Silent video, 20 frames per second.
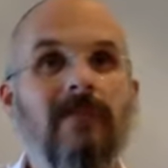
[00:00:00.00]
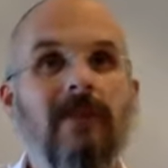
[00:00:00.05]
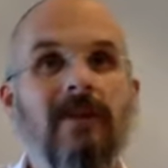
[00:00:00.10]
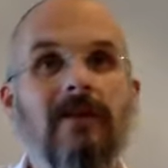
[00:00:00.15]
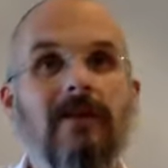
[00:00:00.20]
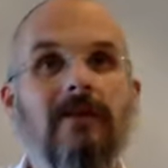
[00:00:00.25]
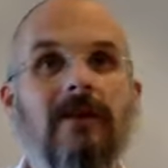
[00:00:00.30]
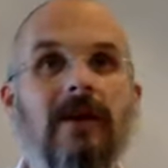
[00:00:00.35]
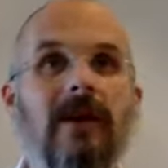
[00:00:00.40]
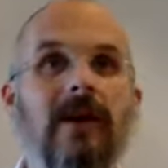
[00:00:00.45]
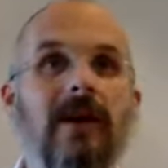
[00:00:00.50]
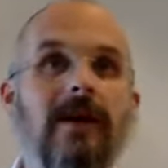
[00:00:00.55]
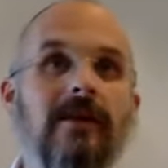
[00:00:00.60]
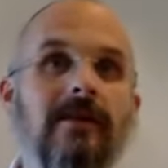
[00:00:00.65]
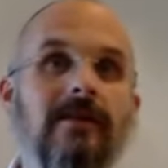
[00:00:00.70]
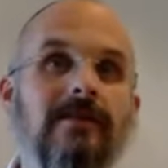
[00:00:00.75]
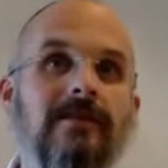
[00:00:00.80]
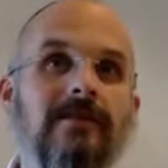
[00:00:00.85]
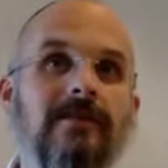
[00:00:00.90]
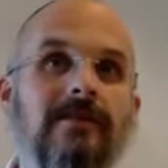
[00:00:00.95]
Okay,
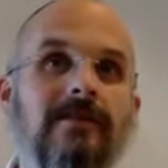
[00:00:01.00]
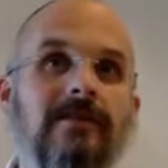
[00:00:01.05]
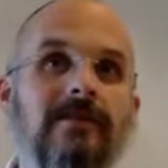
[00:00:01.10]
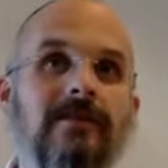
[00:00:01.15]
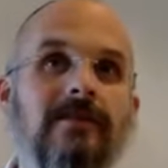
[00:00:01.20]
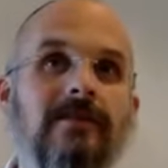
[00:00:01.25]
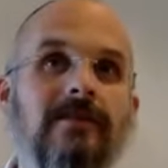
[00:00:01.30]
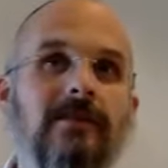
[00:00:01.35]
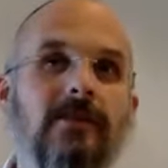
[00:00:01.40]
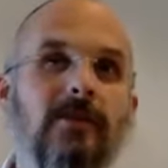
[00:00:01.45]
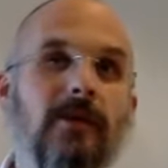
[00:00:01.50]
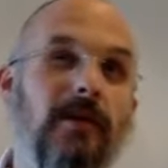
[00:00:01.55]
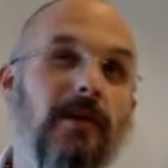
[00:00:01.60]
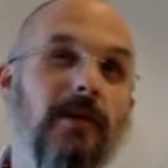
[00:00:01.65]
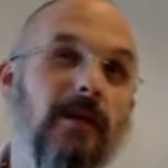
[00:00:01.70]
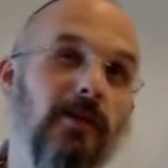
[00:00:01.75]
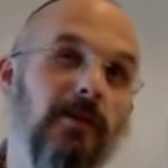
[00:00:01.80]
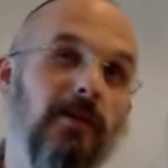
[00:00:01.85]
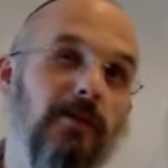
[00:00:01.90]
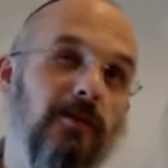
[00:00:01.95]
do I think
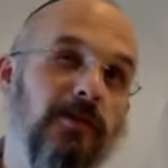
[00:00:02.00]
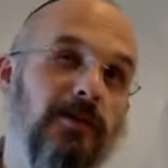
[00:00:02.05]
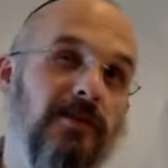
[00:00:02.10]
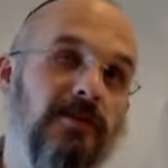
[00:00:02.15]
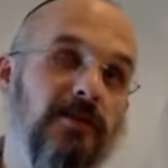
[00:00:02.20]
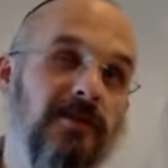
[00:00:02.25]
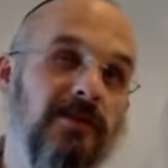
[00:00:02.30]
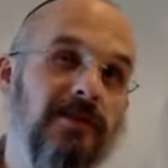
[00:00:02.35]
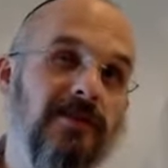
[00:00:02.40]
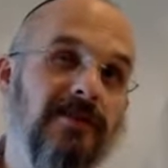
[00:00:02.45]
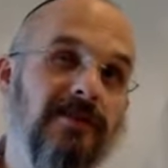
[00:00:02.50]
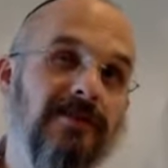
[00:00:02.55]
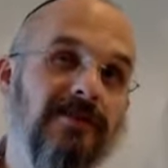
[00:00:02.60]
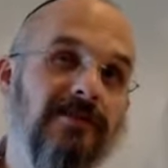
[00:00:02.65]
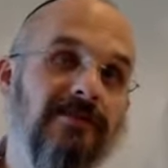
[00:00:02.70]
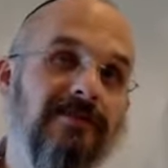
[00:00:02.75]
the reward's worth it?